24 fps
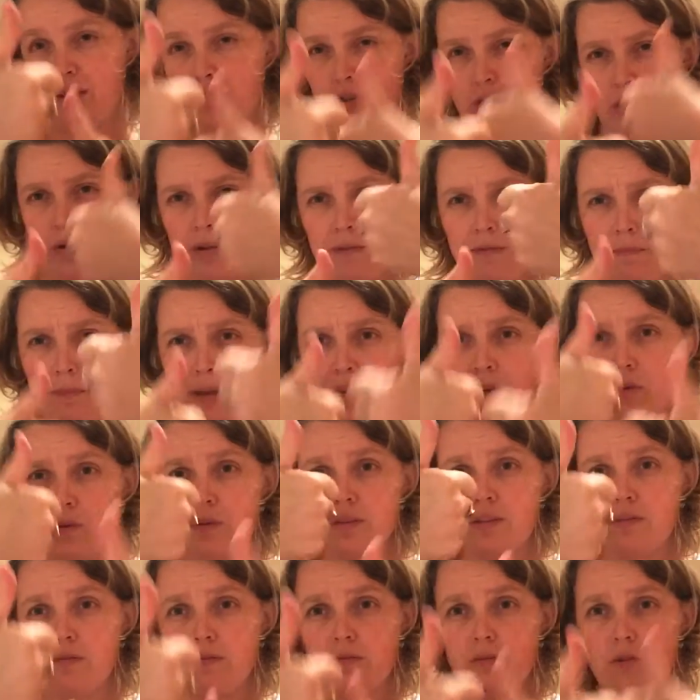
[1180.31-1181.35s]
going
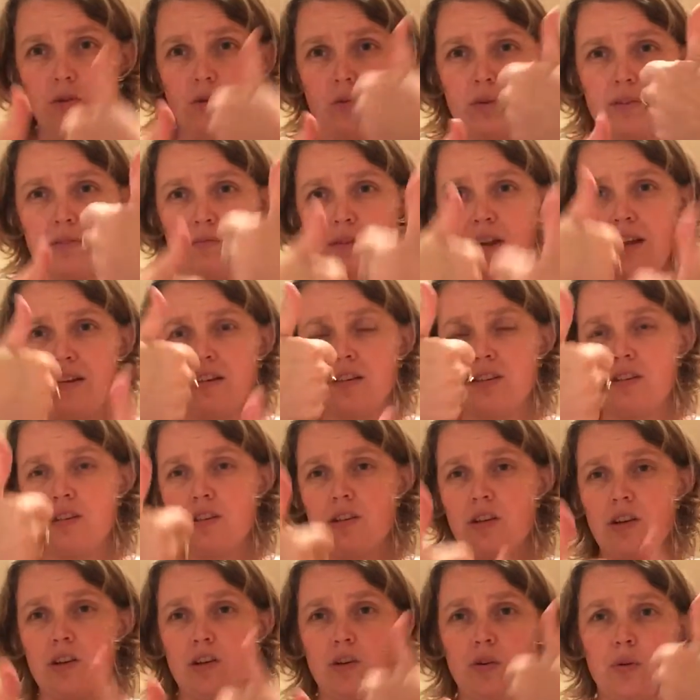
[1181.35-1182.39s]
backwards and forwards round in a
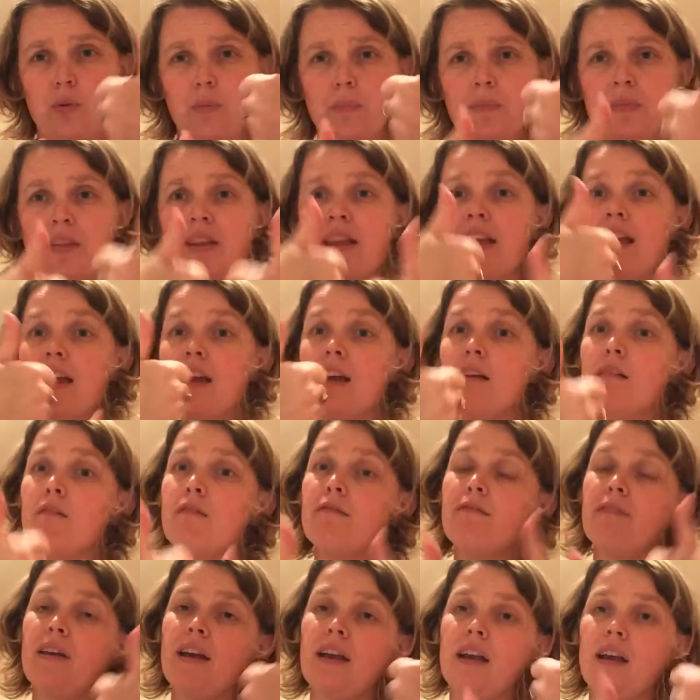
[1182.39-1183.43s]
circle,
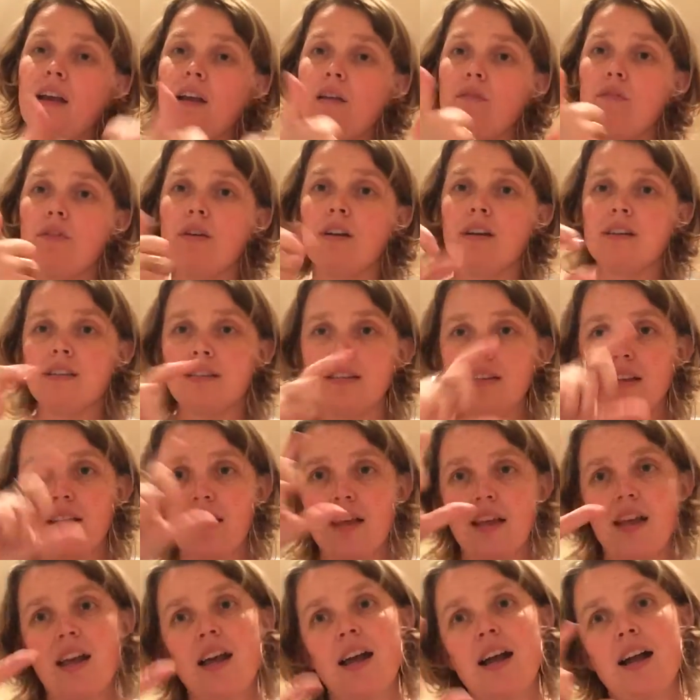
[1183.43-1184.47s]
favourite
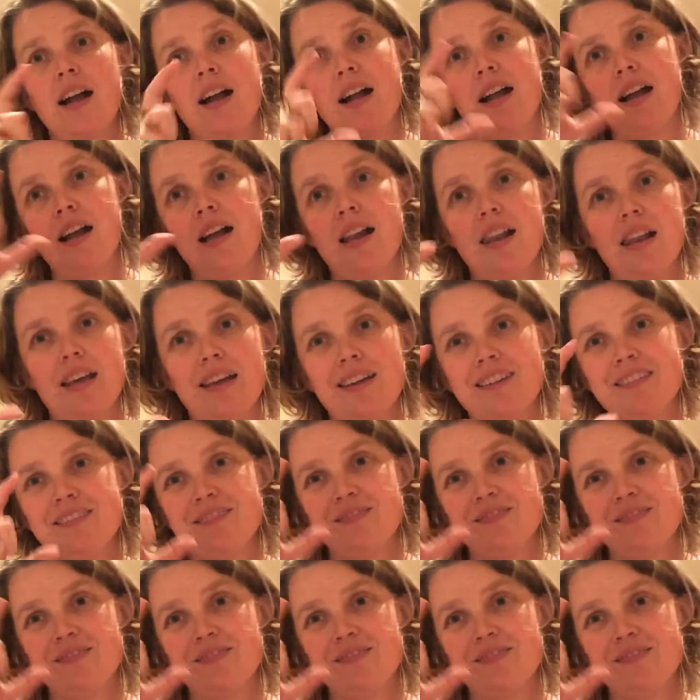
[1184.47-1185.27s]
colour?